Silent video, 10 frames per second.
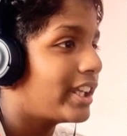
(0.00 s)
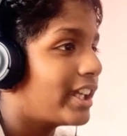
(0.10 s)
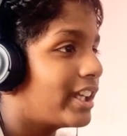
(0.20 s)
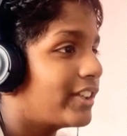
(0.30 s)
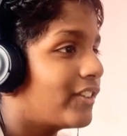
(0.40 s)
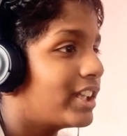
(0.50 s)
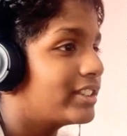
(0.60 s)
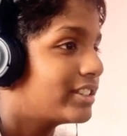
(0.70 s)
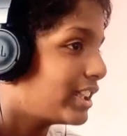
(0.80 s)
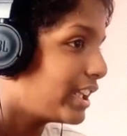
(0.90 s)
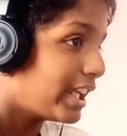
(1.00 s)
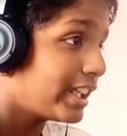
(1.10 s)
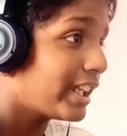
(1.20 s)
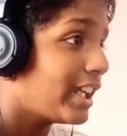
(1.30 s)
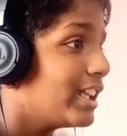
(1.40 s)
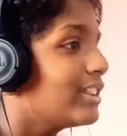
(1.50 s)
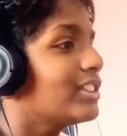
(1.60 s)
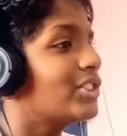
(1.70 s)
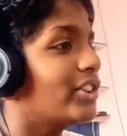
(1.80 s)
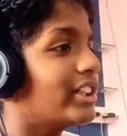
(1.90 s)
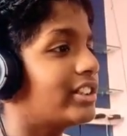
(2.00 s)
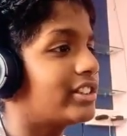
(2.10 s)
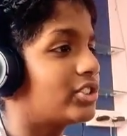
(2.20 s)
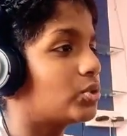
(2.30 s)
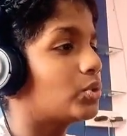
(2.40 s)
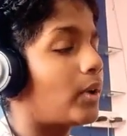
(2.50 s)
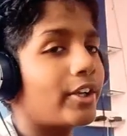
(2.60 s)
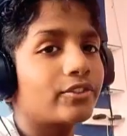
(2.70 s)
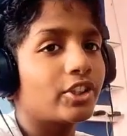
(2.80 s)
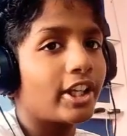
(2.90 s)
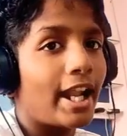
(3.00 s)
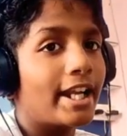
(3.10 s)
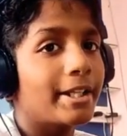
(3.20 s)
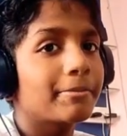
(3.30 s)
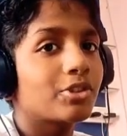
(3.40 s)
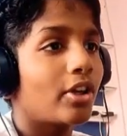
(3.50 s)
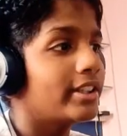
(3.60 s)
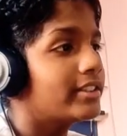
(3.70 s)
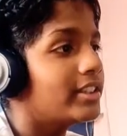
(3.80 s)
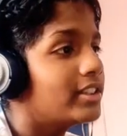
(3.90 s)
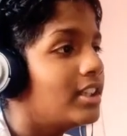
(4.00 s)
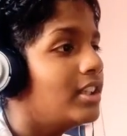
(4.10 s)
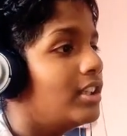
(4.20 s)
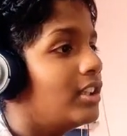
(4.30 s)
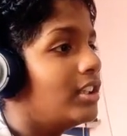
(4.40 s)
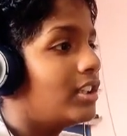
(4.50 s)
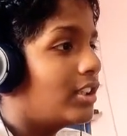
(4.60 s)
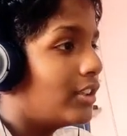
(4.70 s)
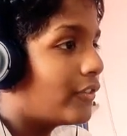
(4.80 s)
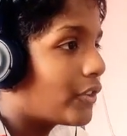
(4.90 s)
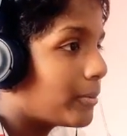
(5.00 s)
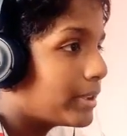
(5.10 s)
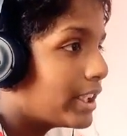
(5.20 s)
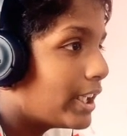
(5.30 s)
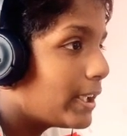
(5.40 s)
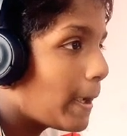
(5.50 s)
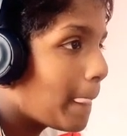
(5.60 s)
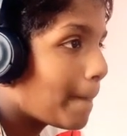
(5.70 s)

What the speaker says: AI devices. I like AI. I'm going to choose one of the random choices from there.